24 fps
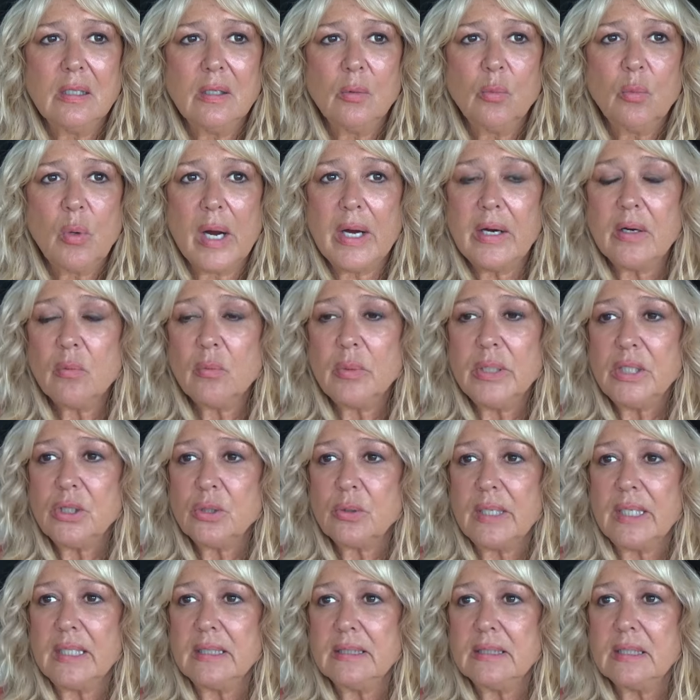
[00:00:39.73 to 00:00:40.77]
Why aren't we
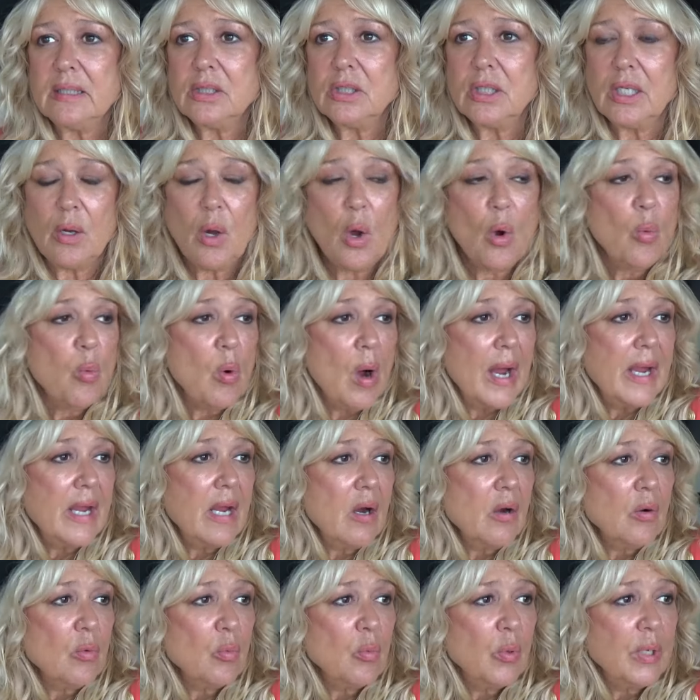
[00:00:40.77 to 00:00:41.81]
transitioning? Why
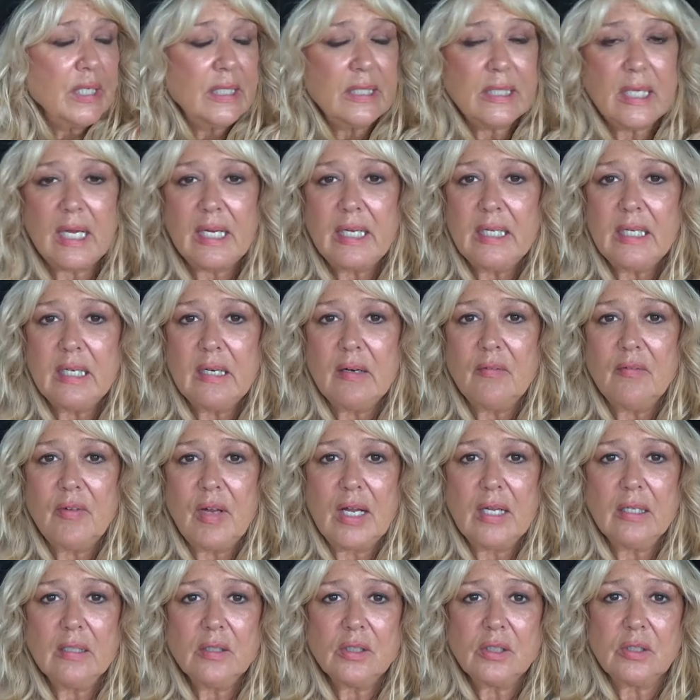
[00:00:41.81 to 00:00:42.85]
aren't we taking
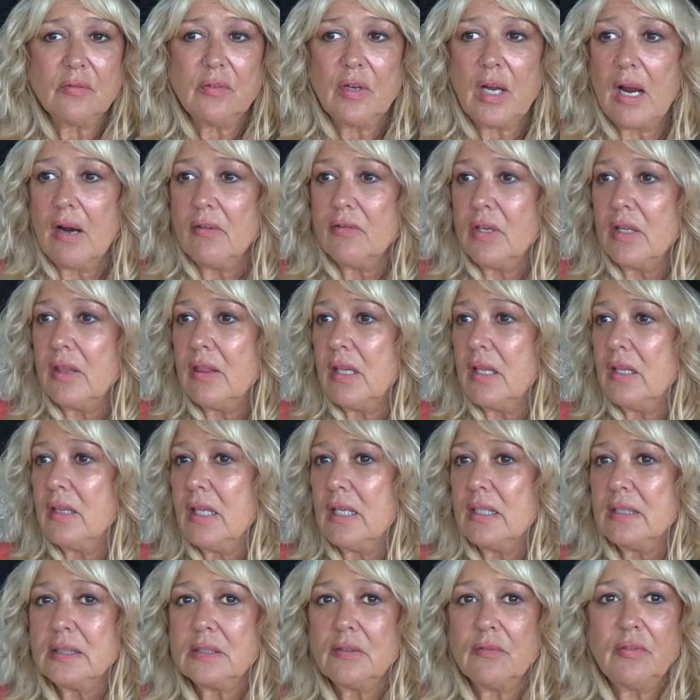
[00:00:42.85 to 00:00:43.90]
advantage of everything
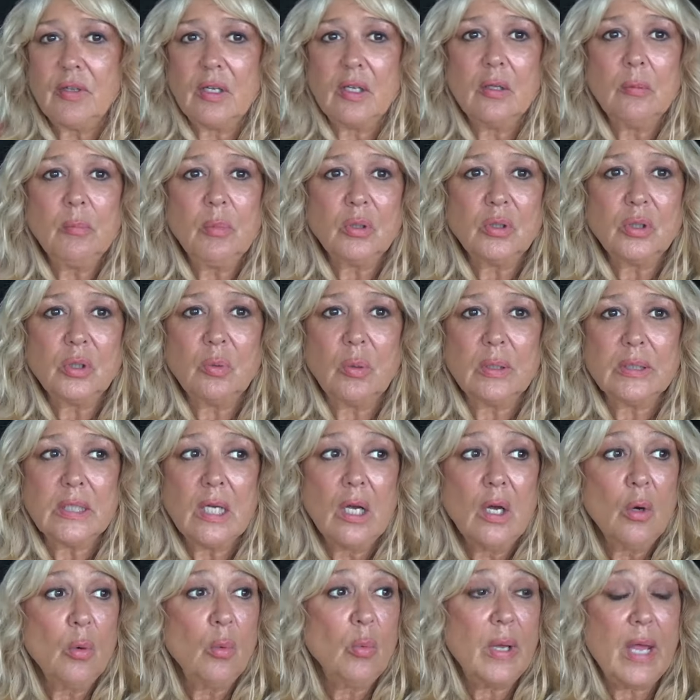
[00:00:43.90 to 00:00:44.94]
that's available to us?
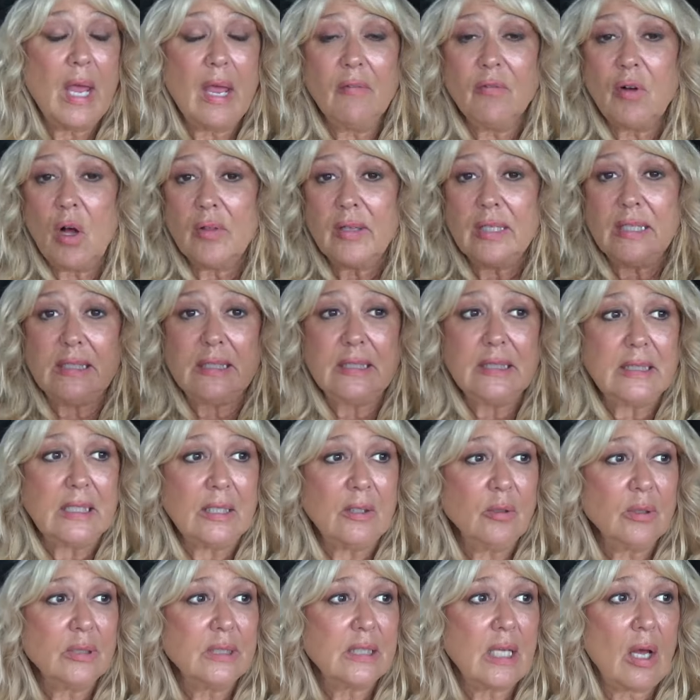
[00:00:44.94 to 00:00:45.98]
We have all these
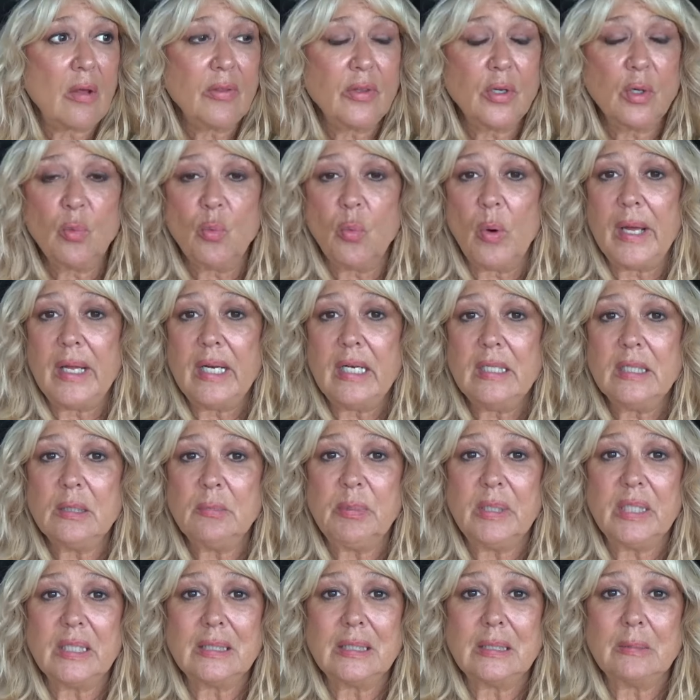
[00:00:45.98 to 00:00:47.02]
secrets out there waiting to
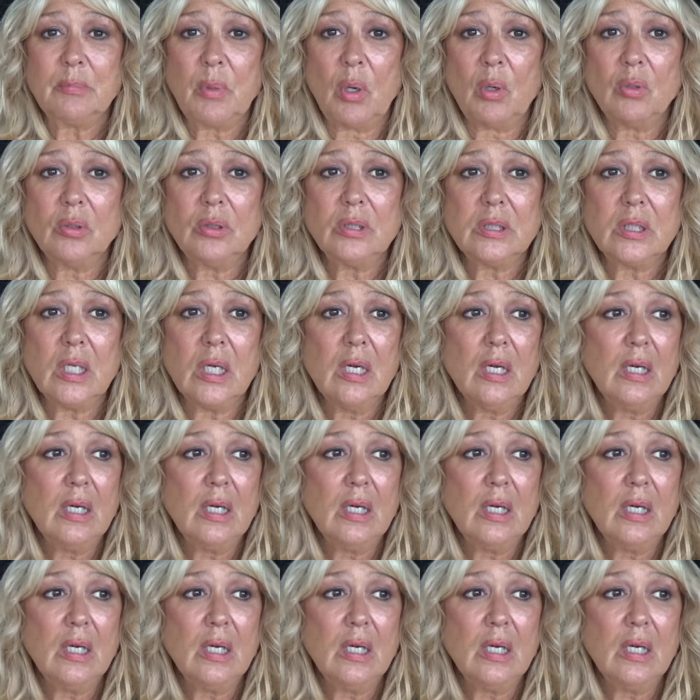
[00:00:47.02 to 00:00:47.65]
be exposed